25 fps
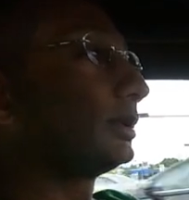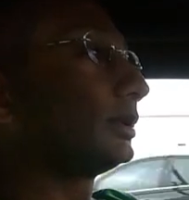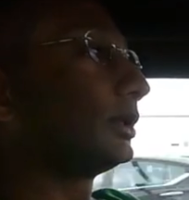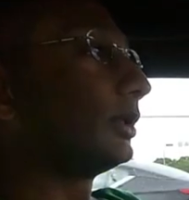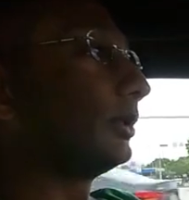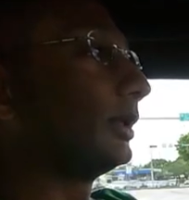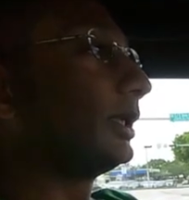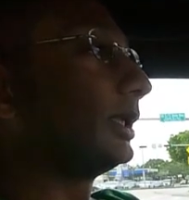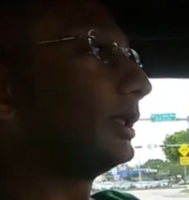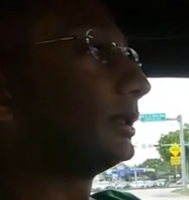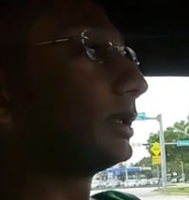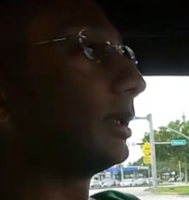
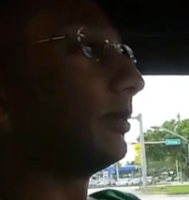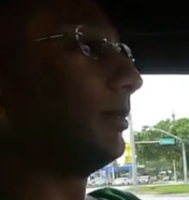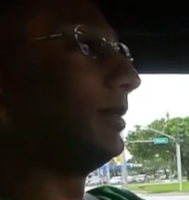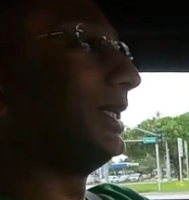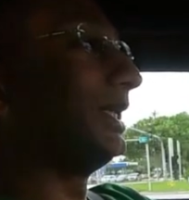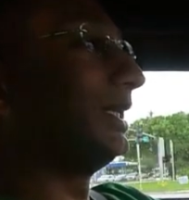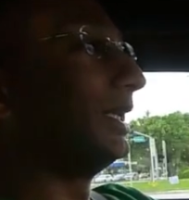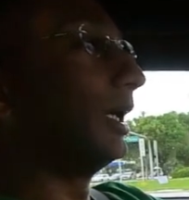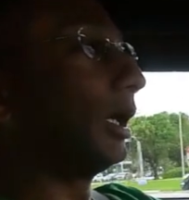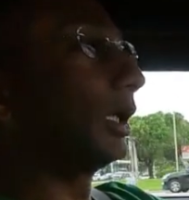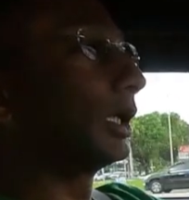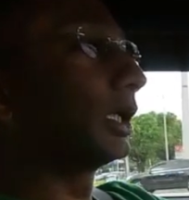So it ends up
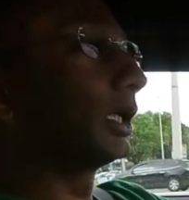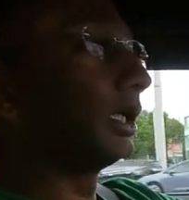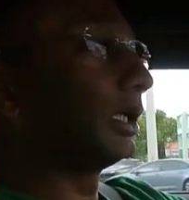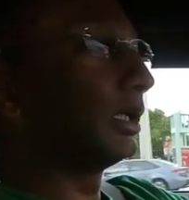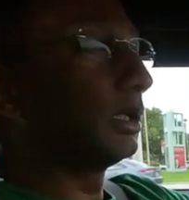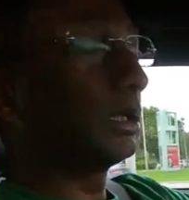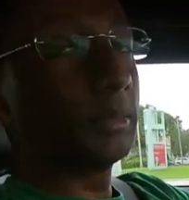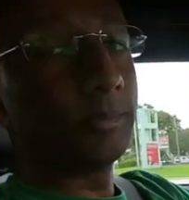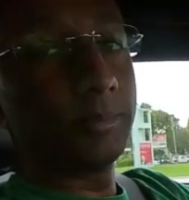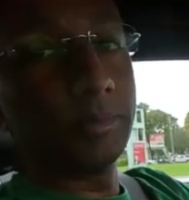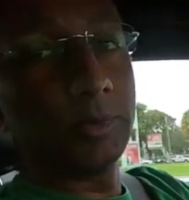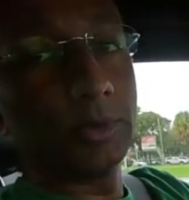
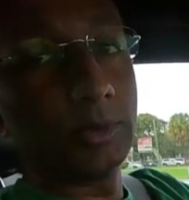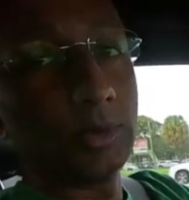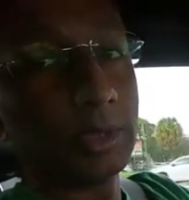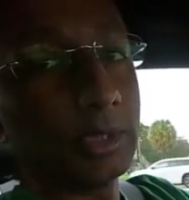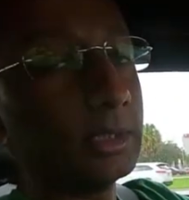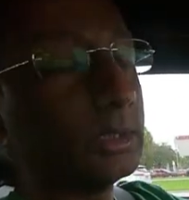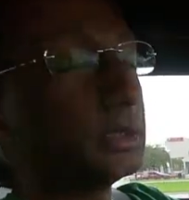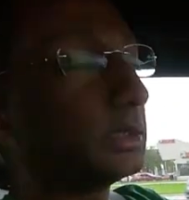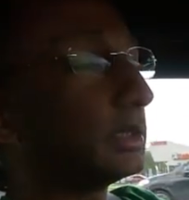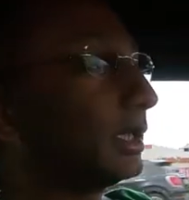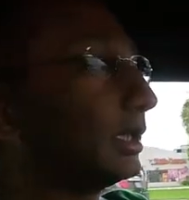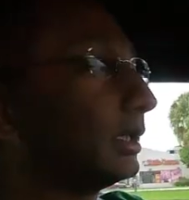gunking up your
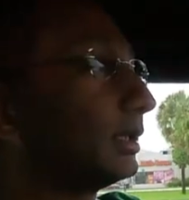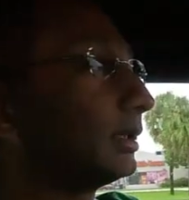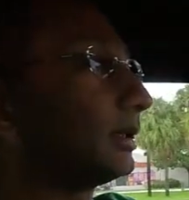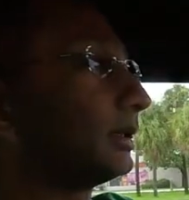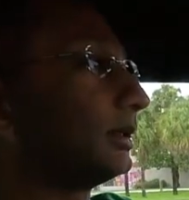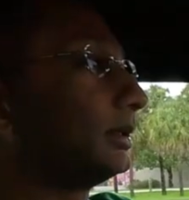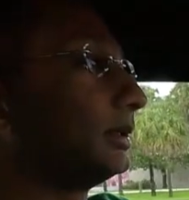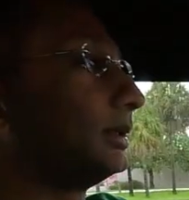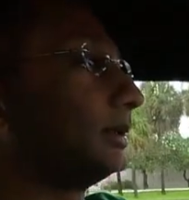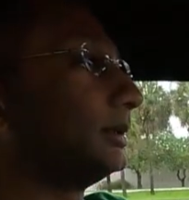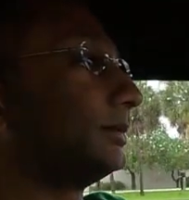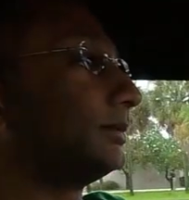intake
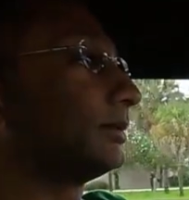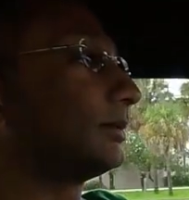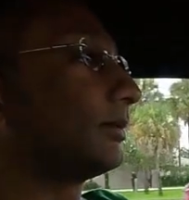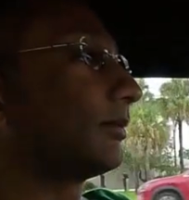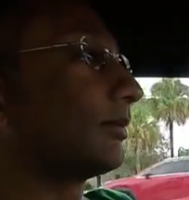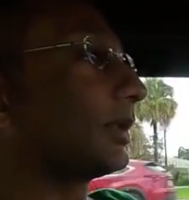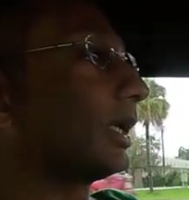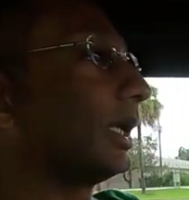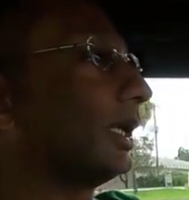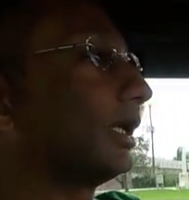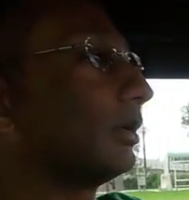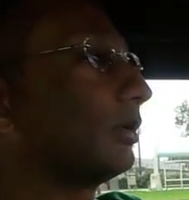
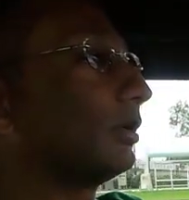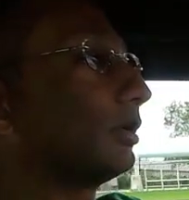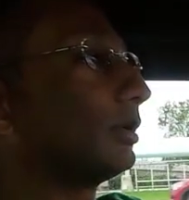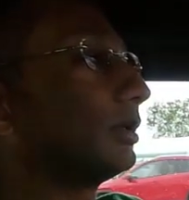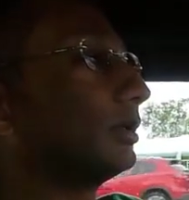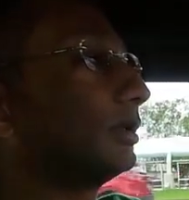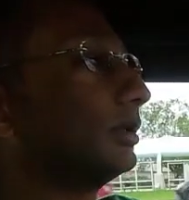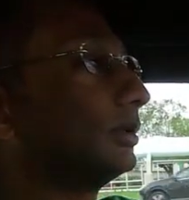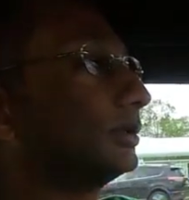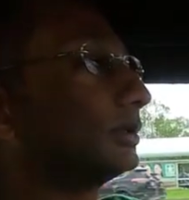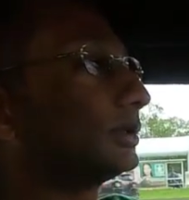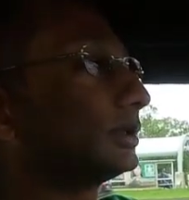and all
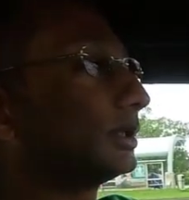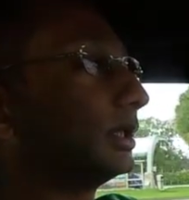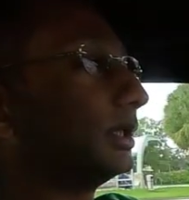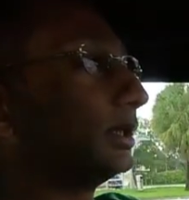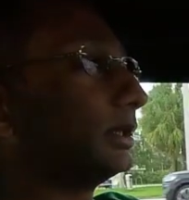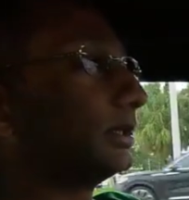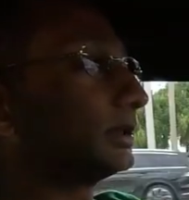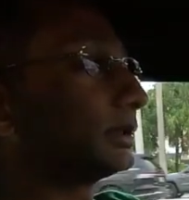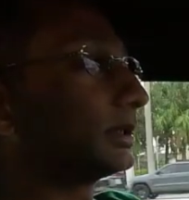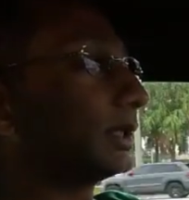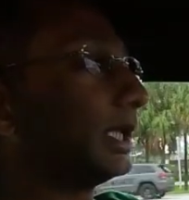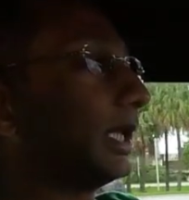of those
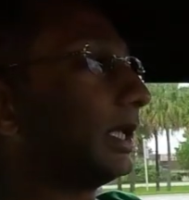things.